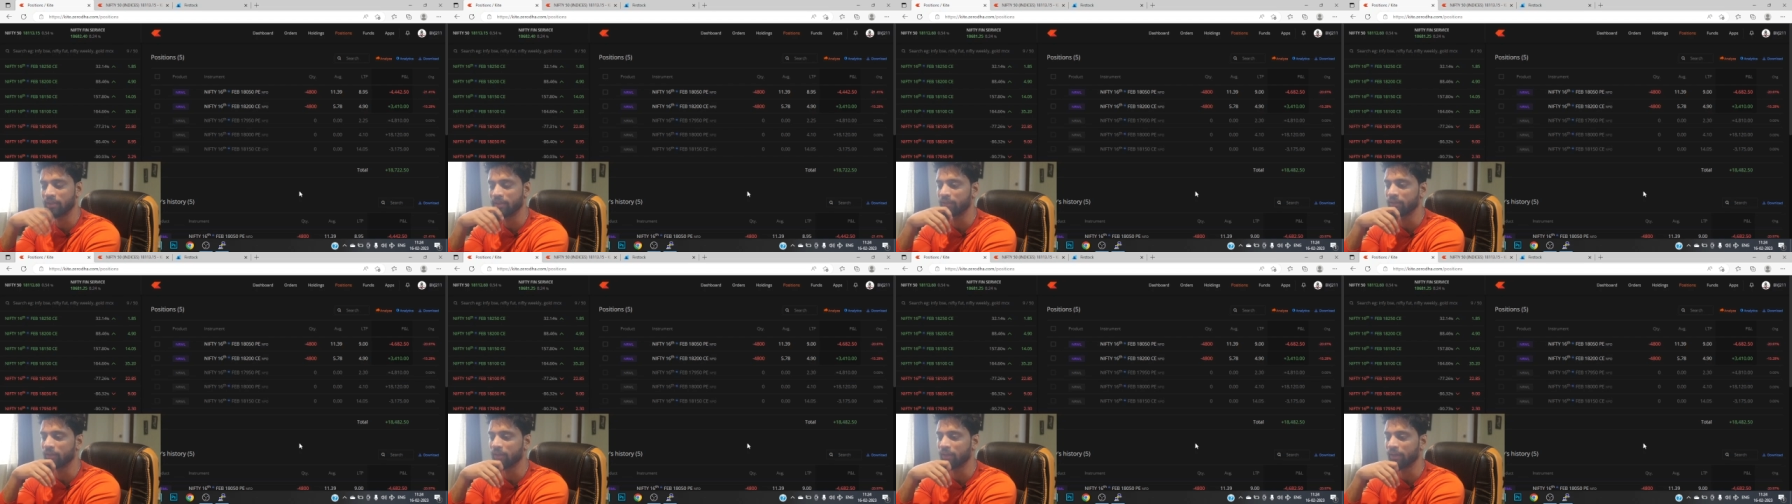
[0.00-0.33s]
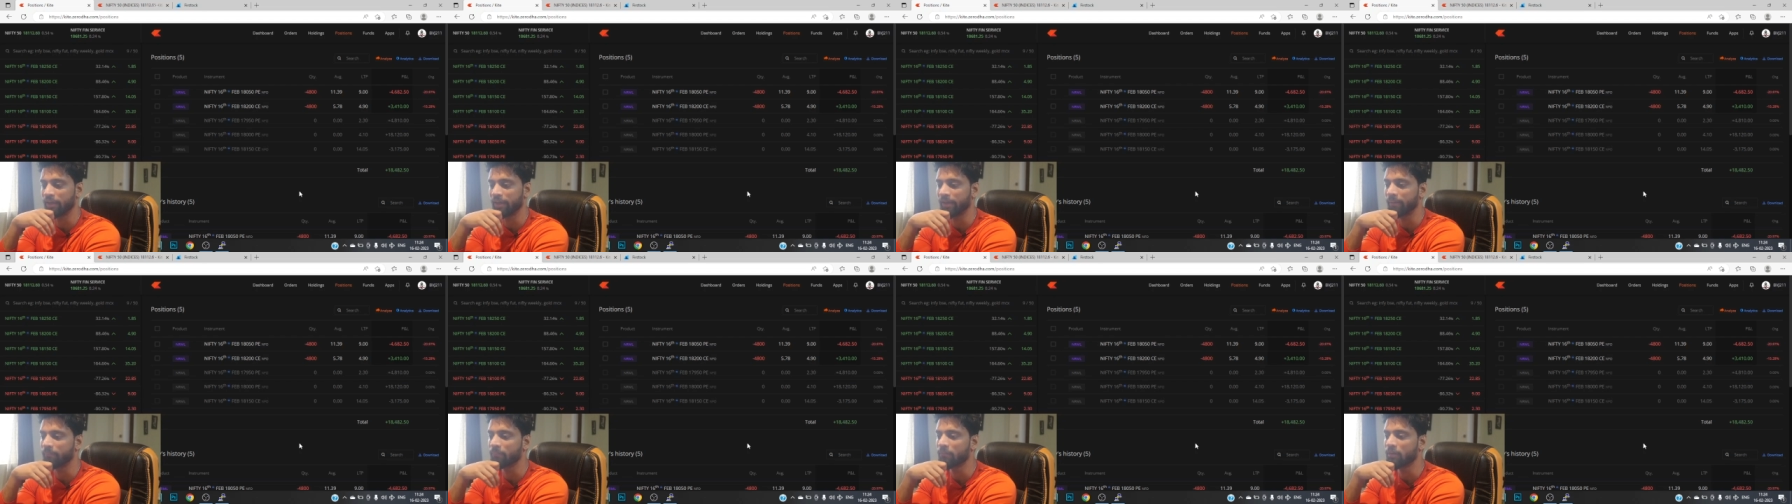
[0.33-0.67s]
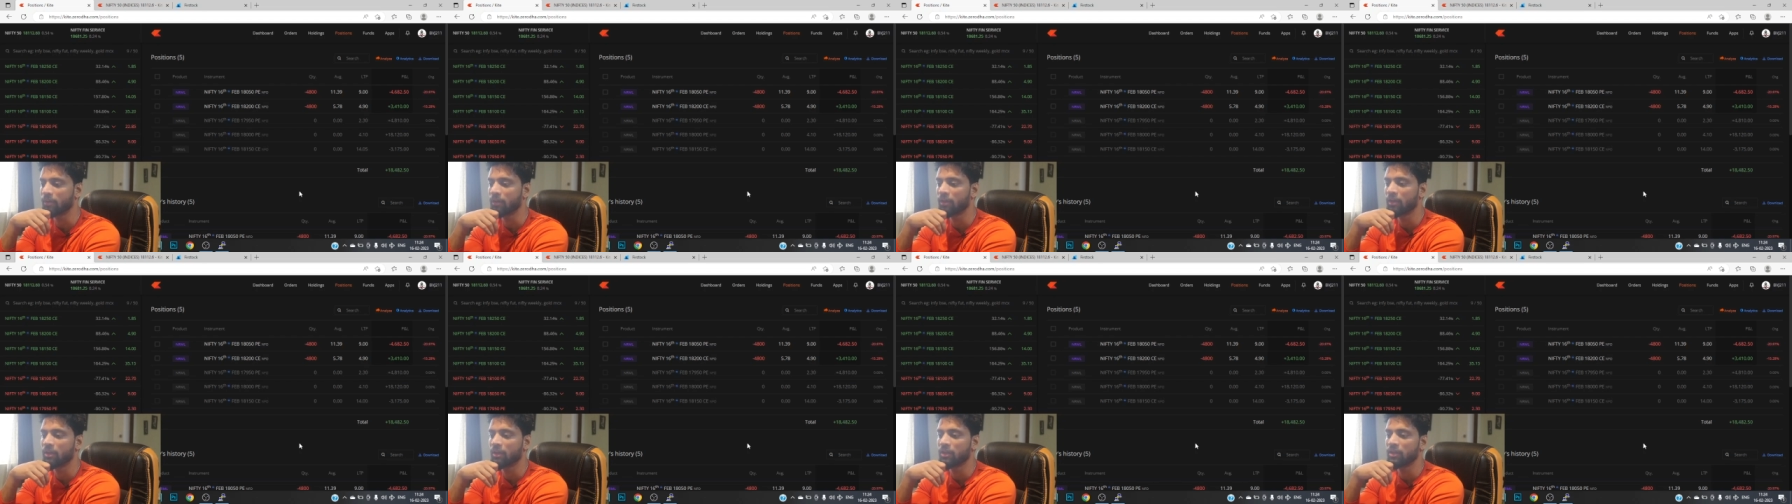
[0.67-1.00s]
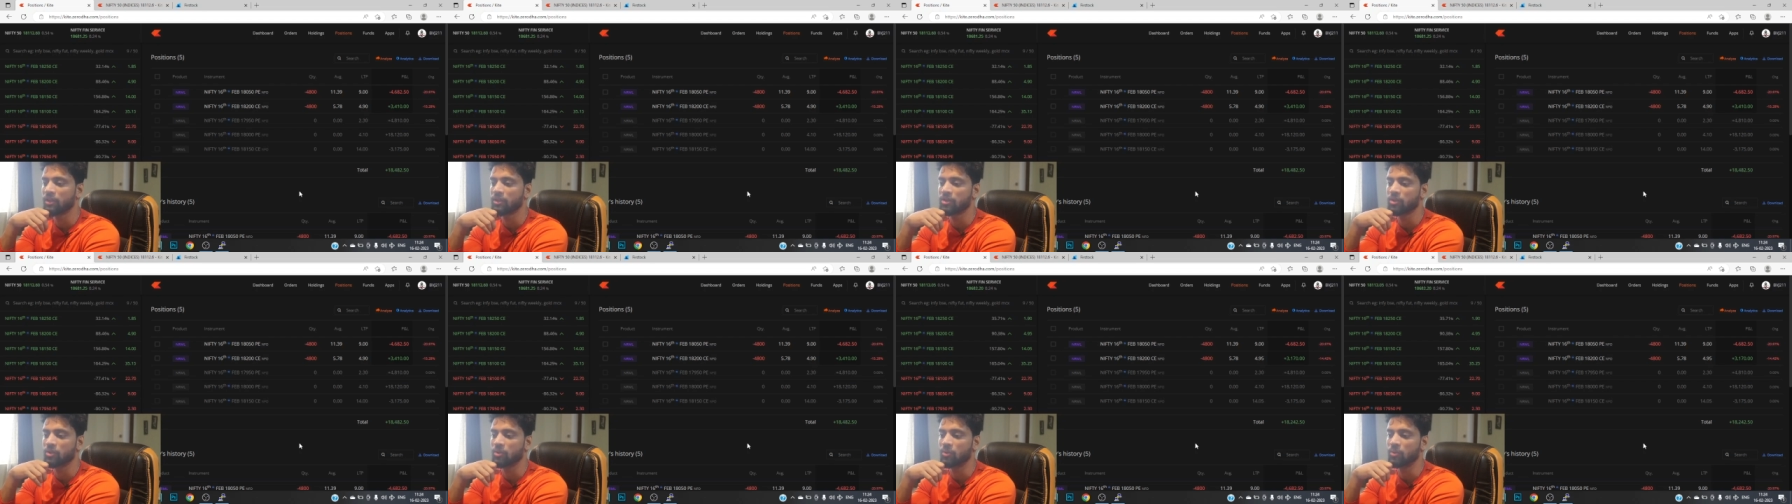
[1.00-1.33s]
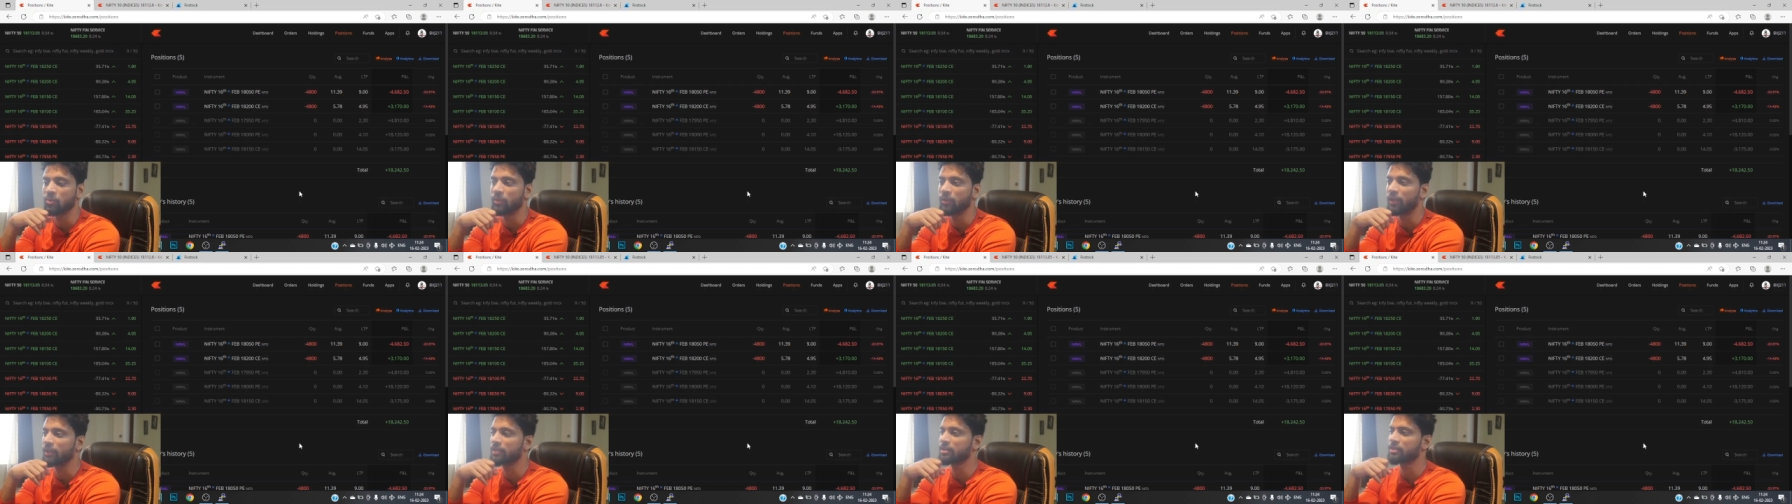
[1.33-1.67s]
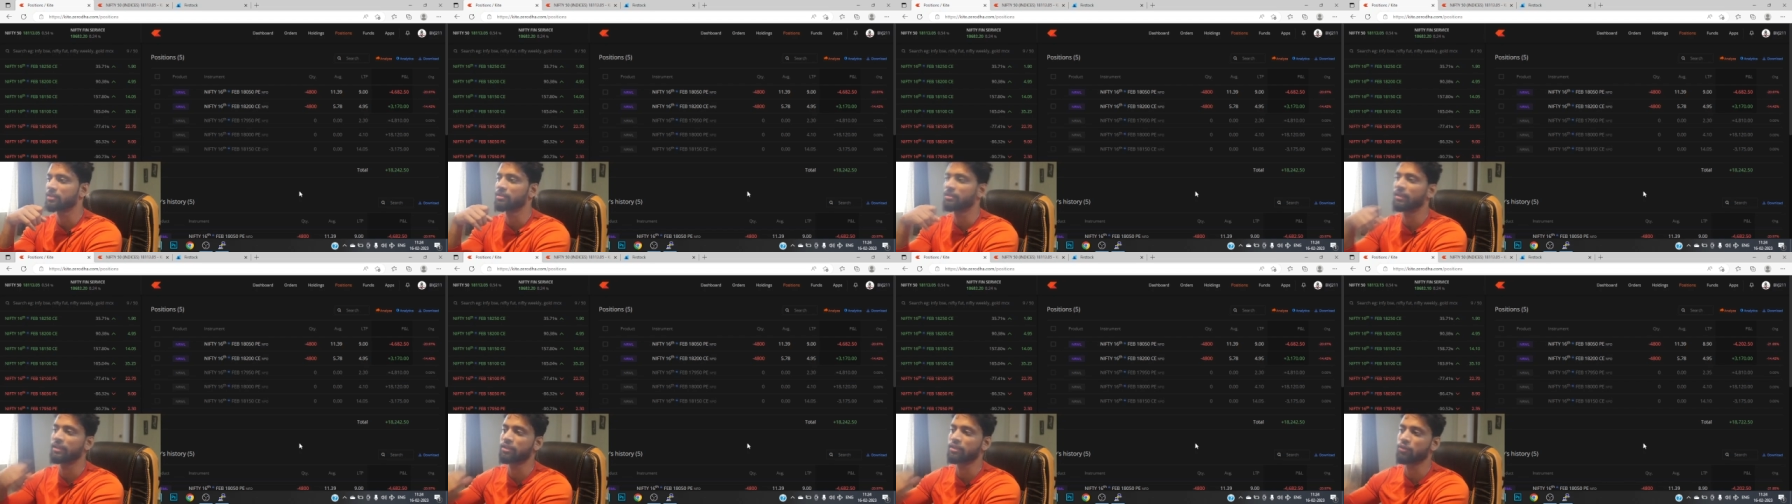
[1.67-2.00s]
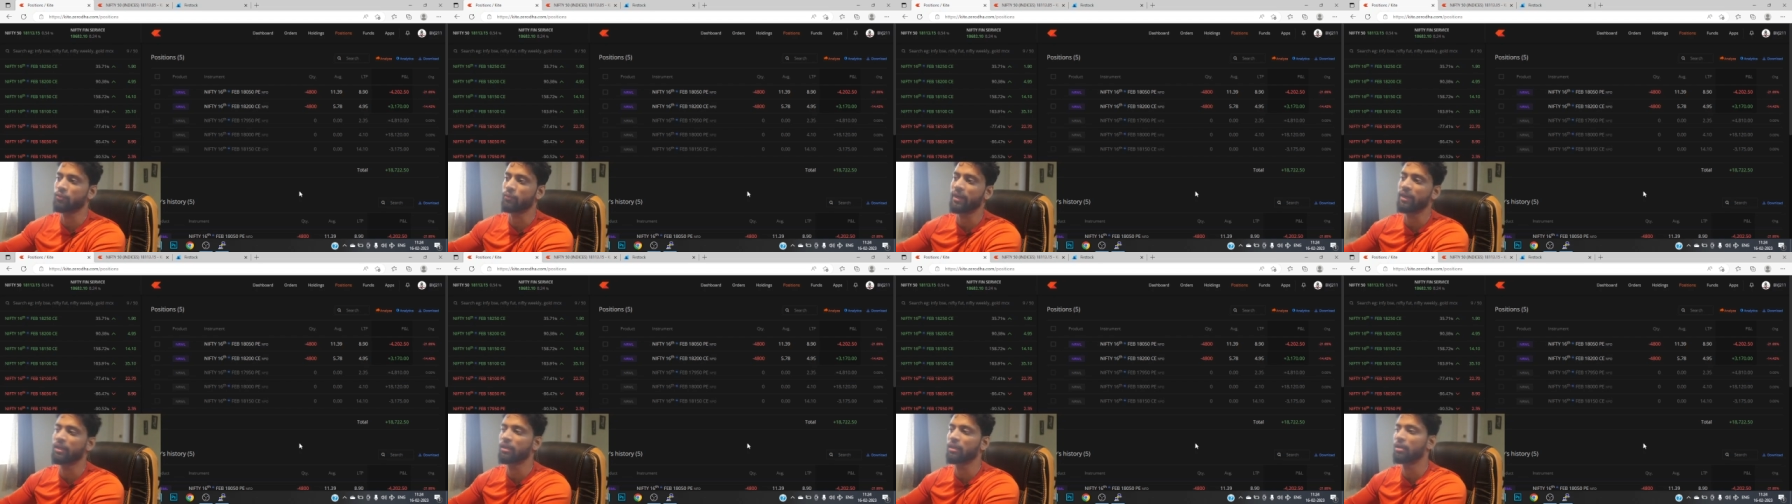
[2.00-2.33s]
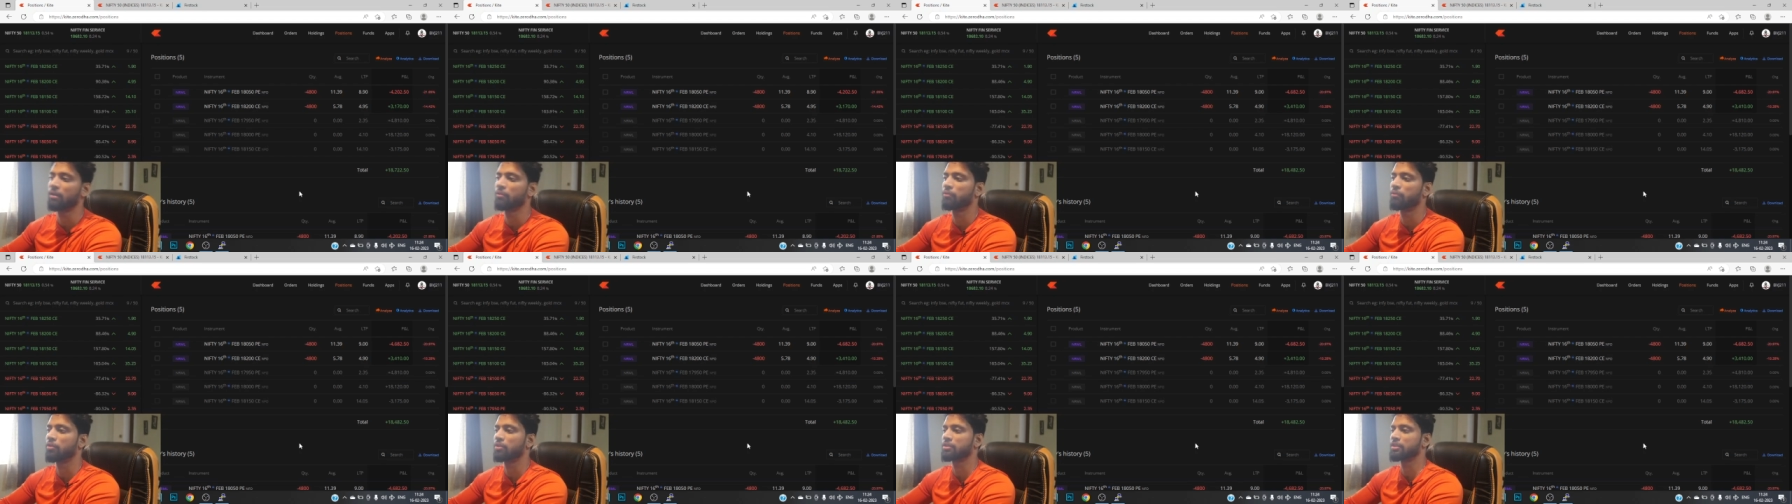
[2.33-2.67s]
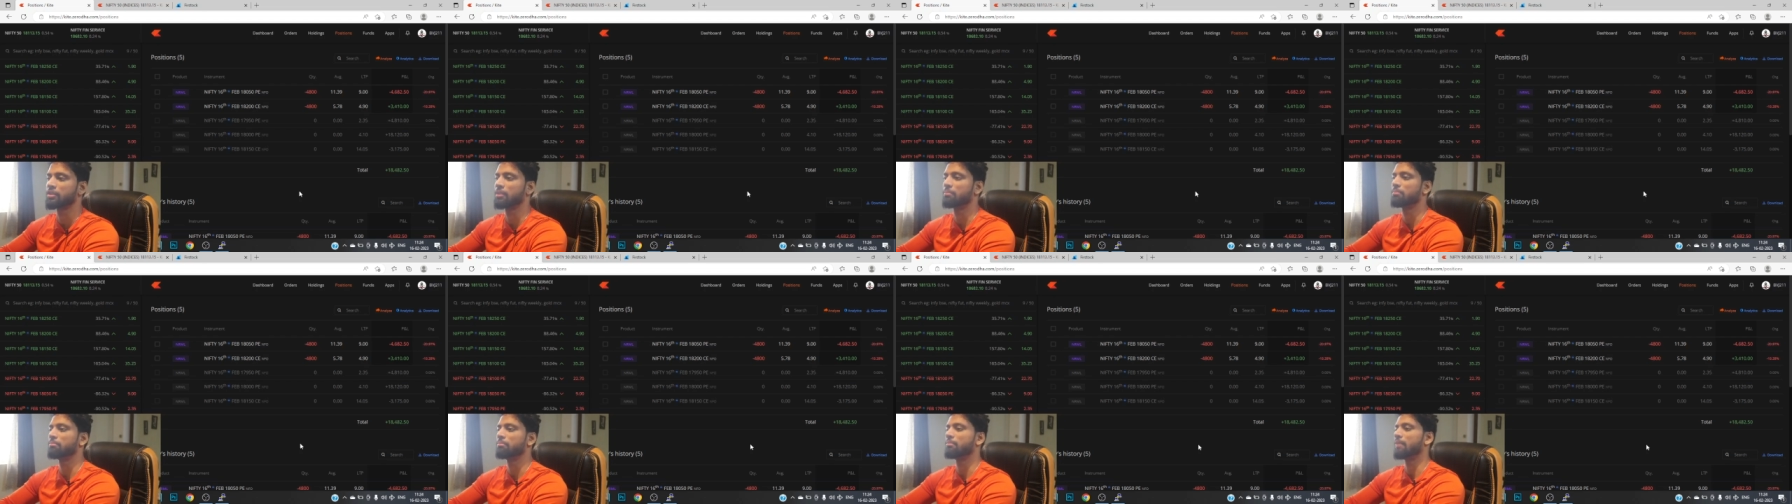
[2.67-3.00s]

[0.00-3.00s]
the game. So let's wait for some